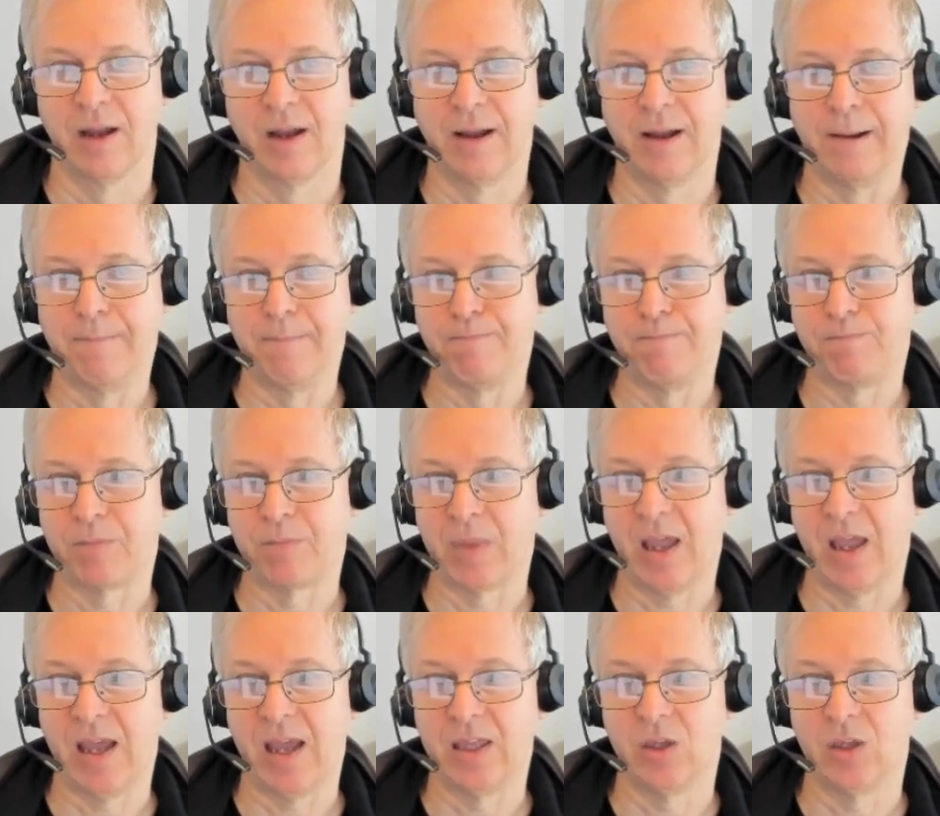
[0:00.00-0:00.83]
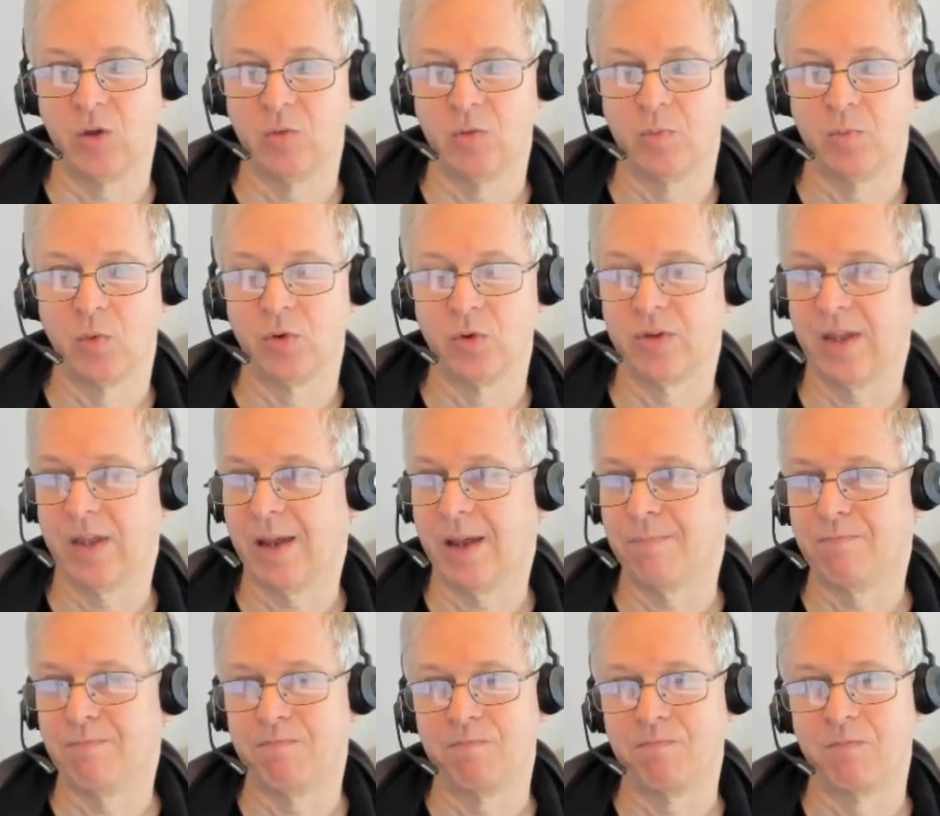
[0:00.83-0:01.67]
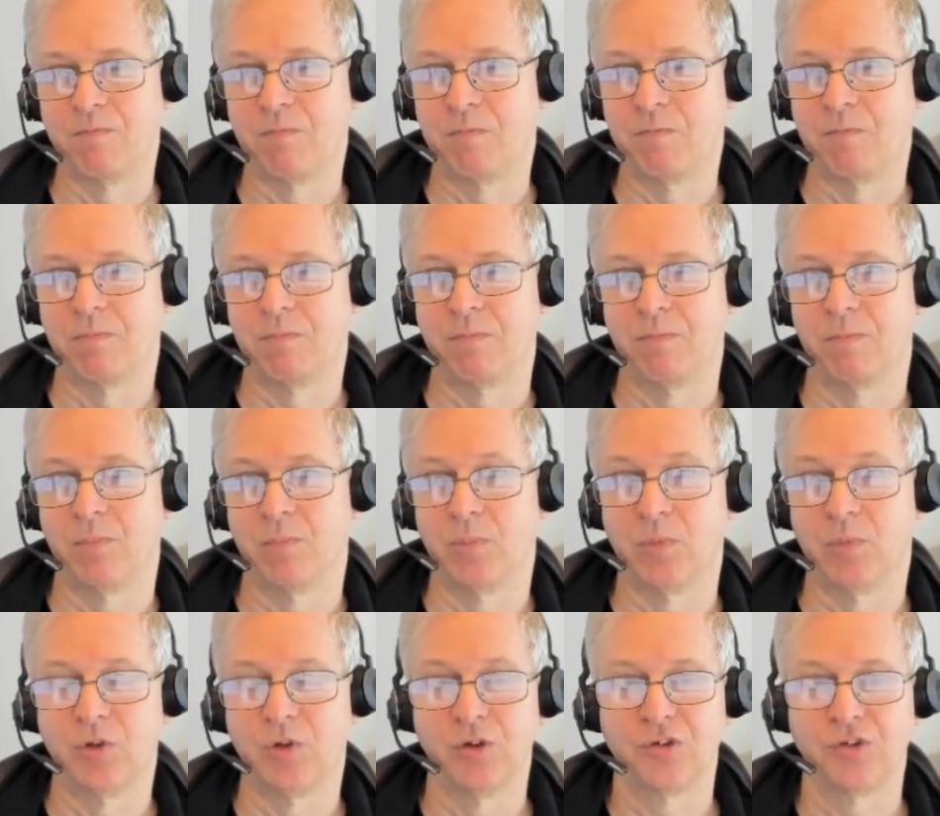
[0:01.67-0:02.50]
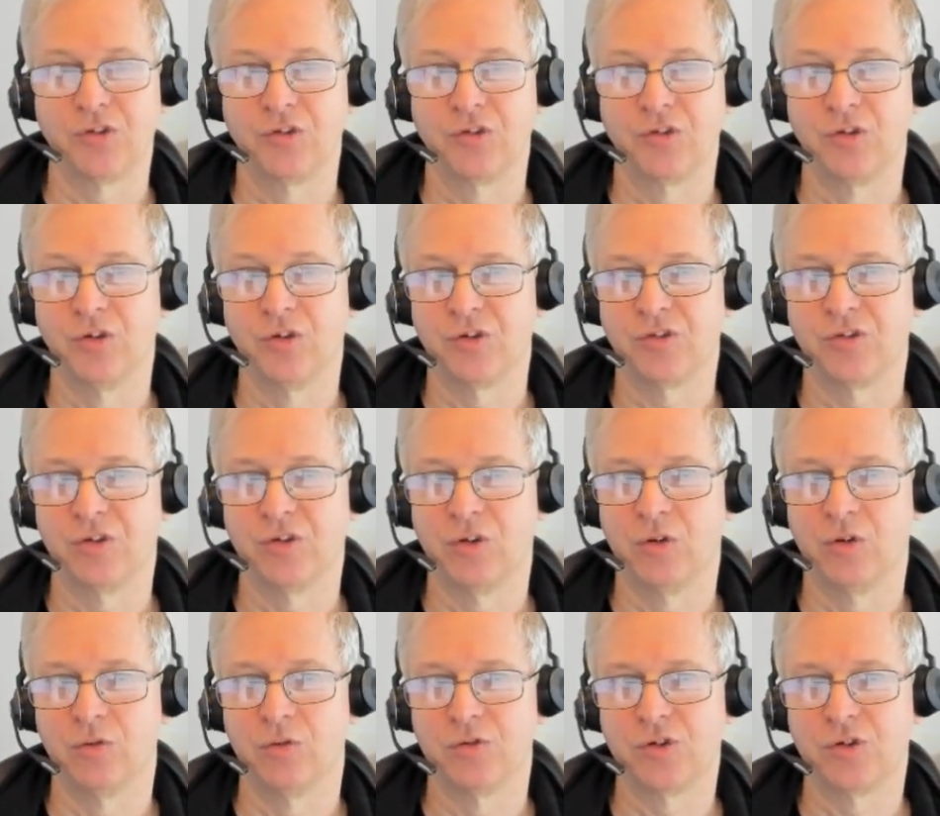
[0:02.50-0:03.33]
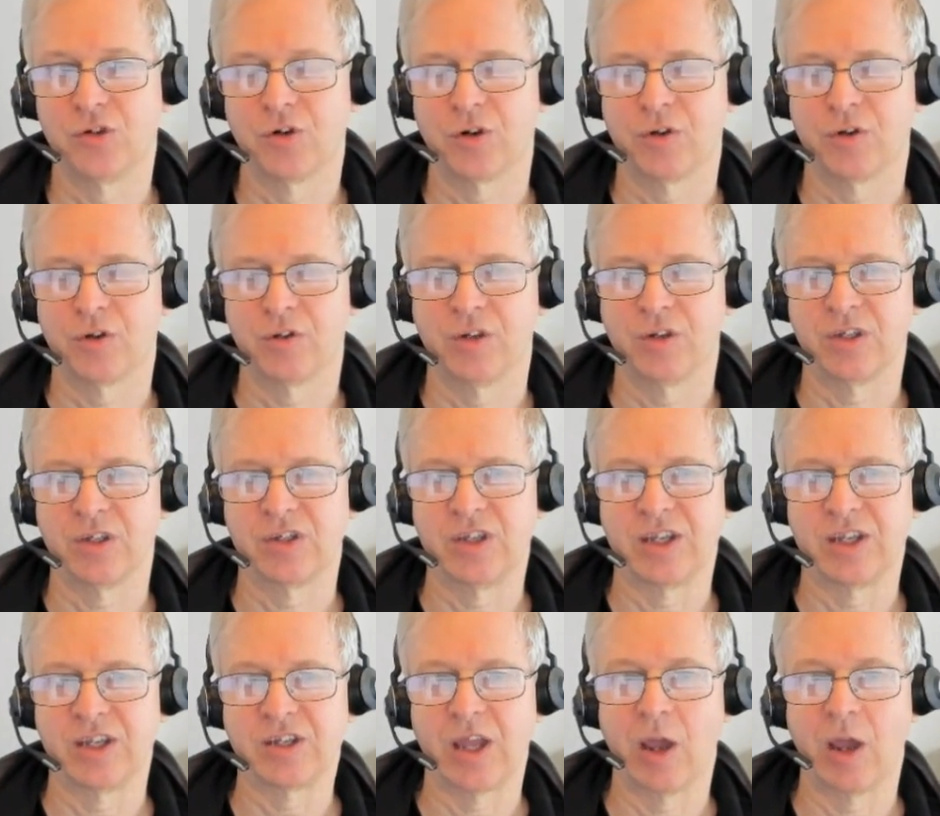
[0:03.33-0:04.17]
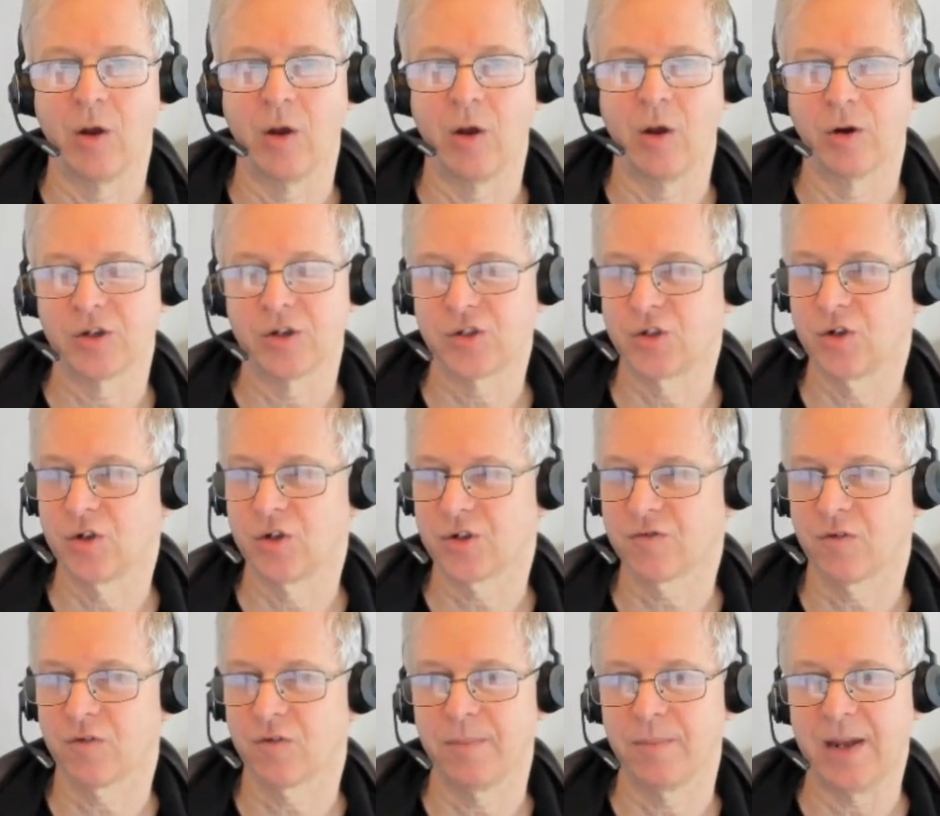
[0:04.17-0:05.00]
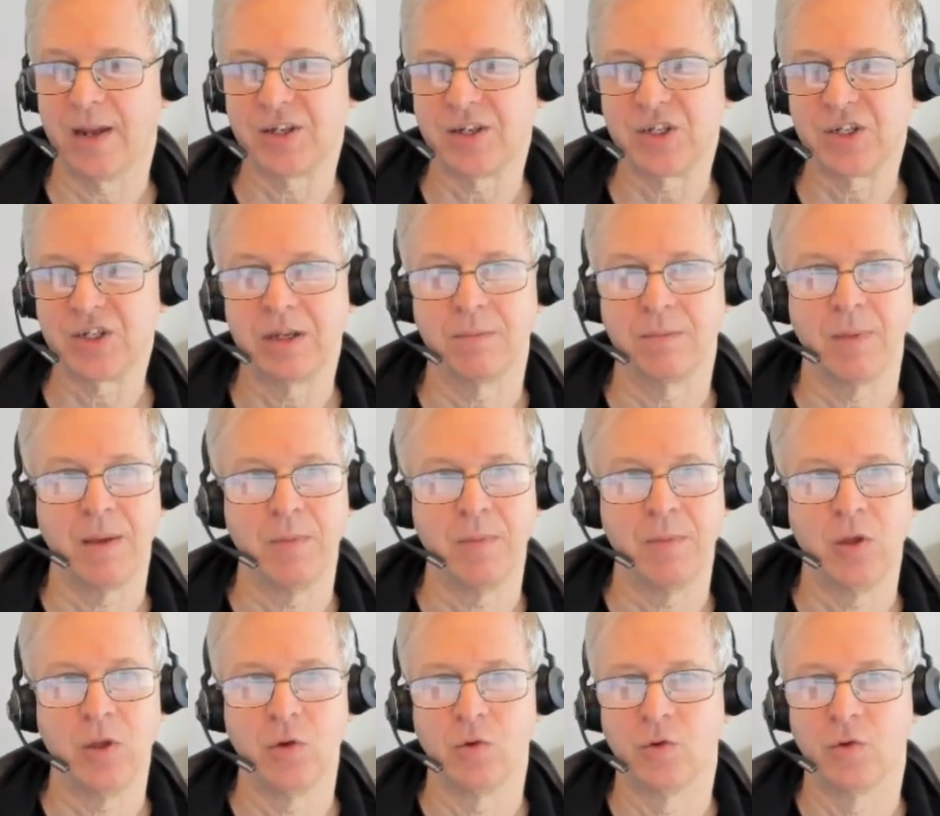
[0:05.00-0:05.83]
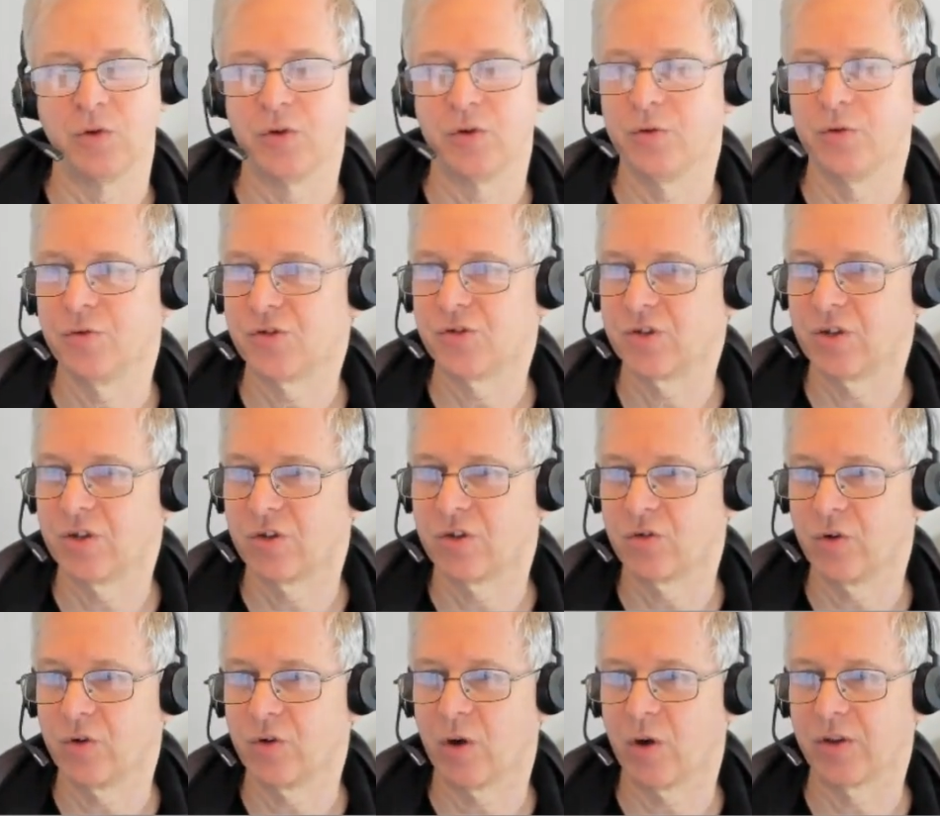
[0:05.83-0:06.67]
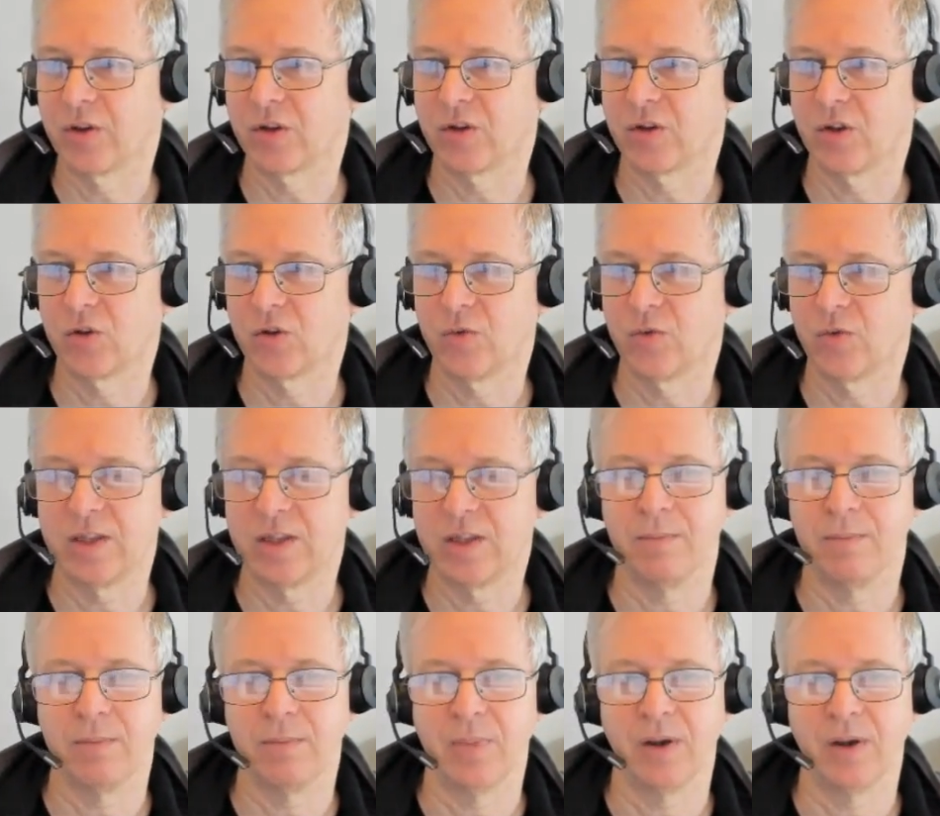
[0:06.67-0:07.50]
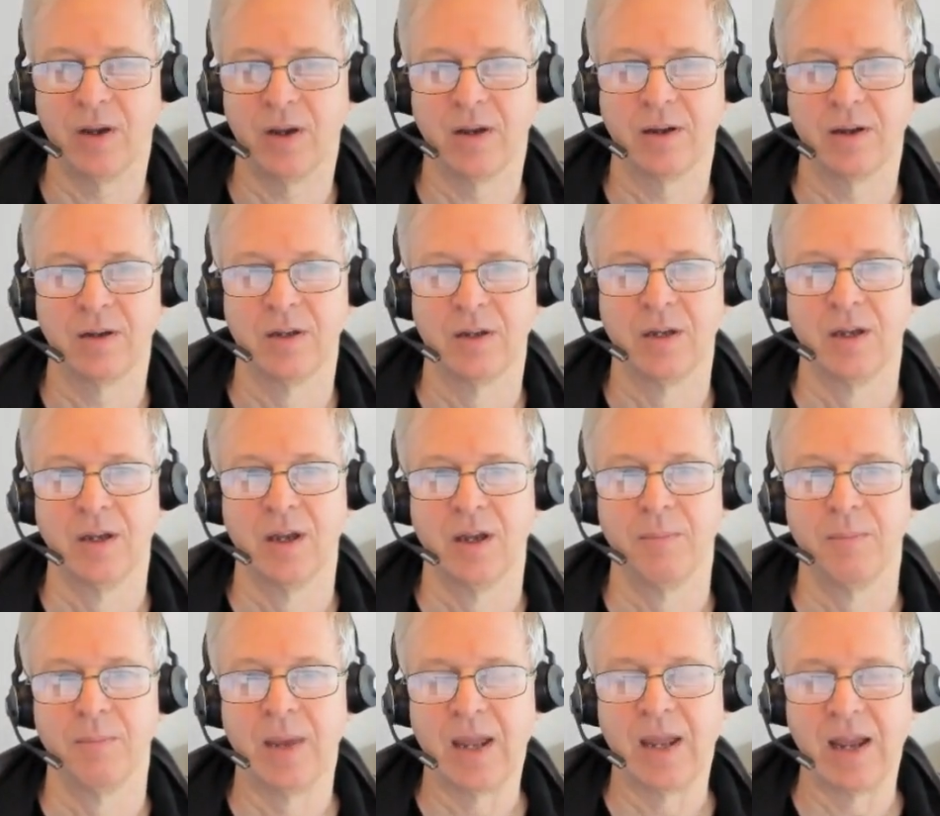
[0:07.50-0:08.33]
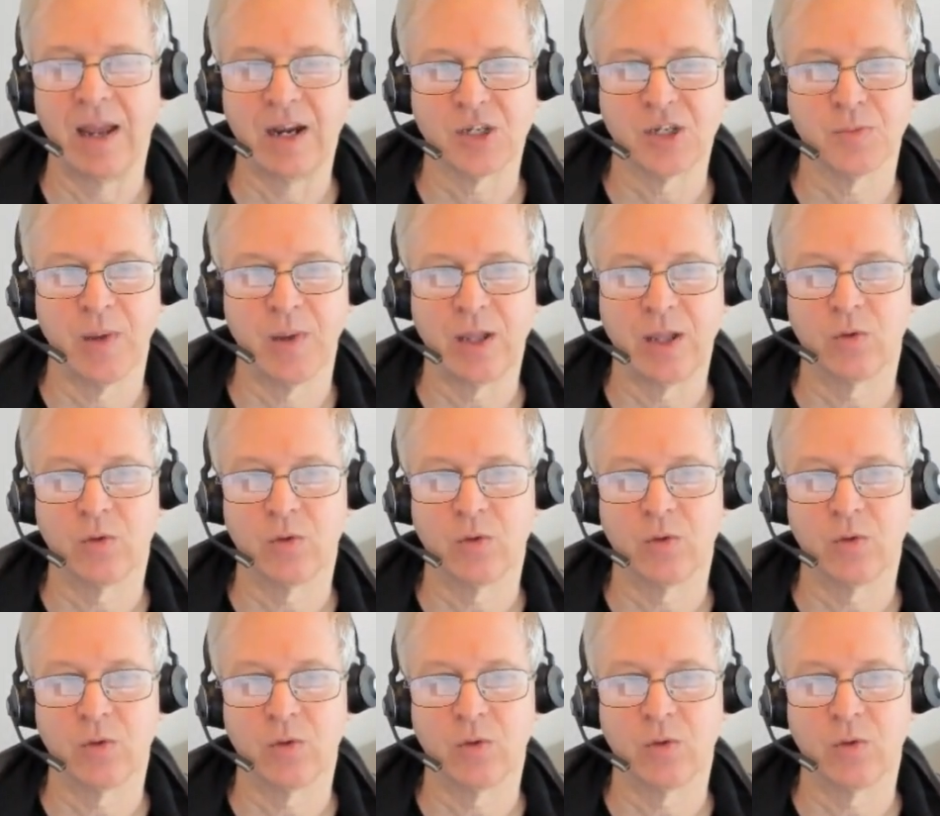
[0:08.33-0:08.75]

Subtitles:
and you put them just use your 6 gigahertz just for meshing. Maybe you could use the 320 megahertz